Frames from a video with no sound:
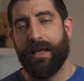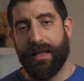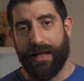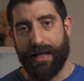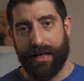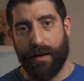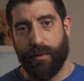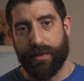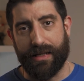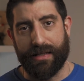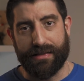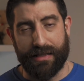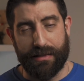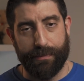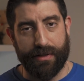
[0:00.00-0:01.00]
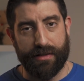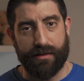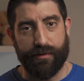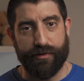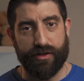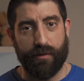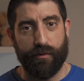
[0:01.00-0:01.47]
And nowadays, these pieces
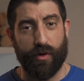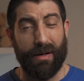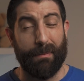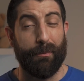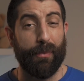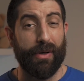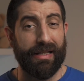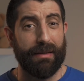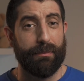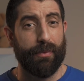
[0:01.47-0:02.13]
of software are pretty,